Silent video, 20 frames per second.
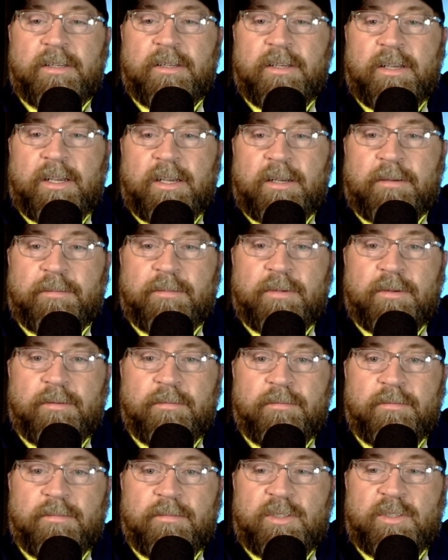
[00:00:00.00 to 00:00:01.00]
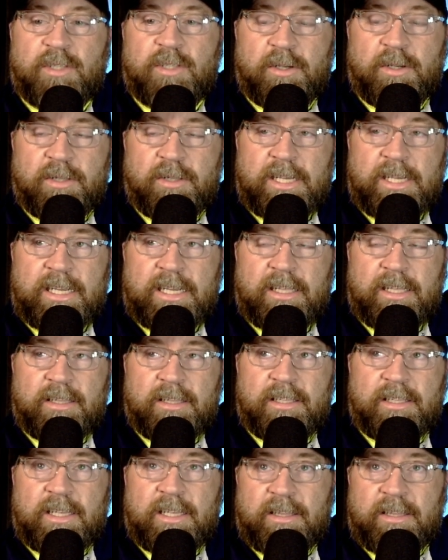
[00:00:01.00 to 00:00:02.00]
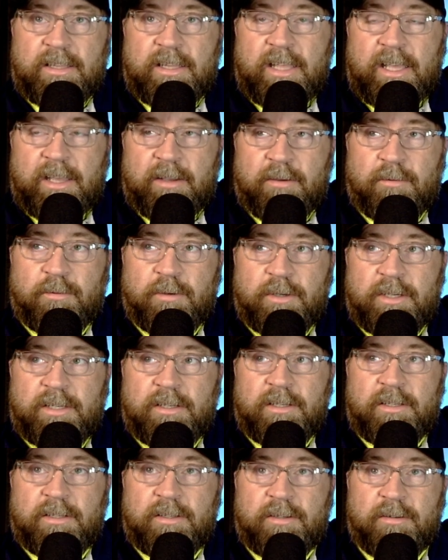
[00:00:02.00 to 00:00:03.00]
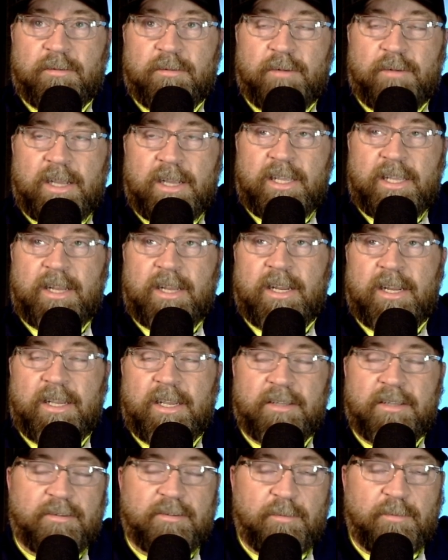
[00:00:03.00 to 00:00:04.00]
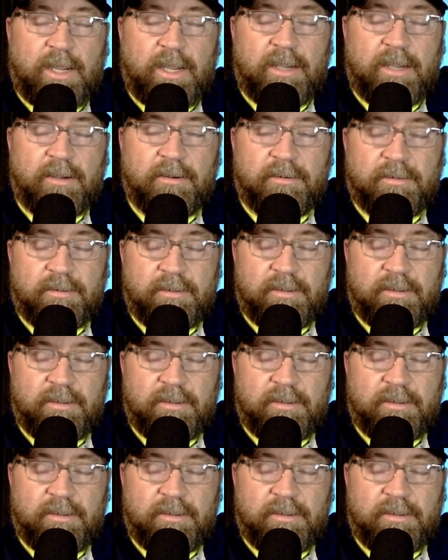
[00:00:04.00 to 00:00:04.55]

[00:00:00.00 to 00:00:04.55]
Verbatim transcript: Um, so that then they would recognize, wow,